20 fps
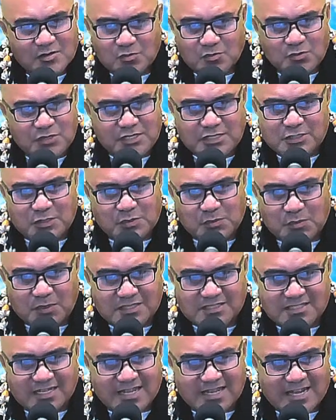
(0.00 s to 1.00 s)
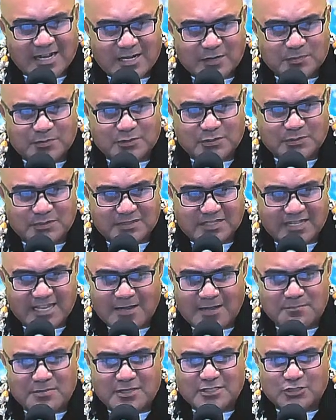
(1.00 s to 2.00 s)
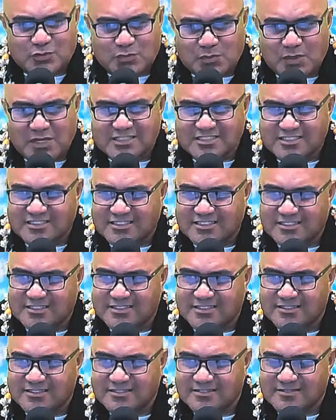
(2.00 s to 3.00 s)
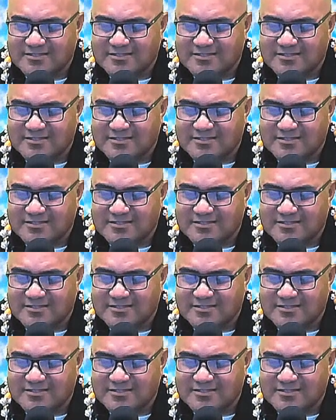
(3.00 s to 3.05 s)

We don't want that help to happen to us.